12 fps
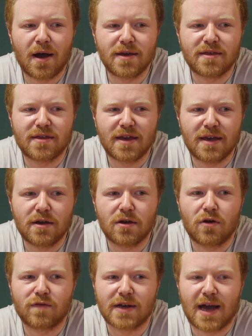I think
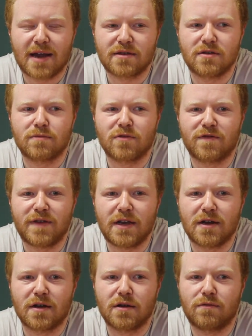over the last number of
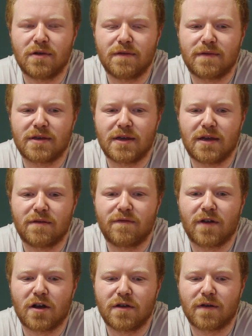years we've seen
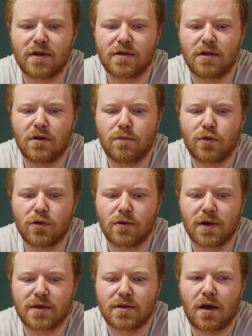very, very slow
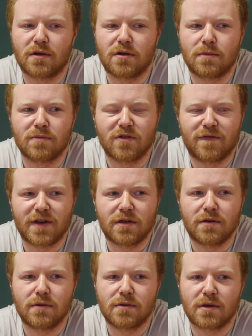progress on a number of
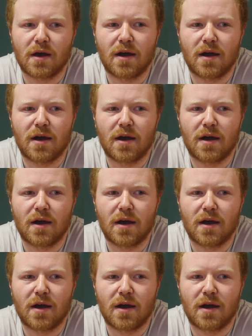issues.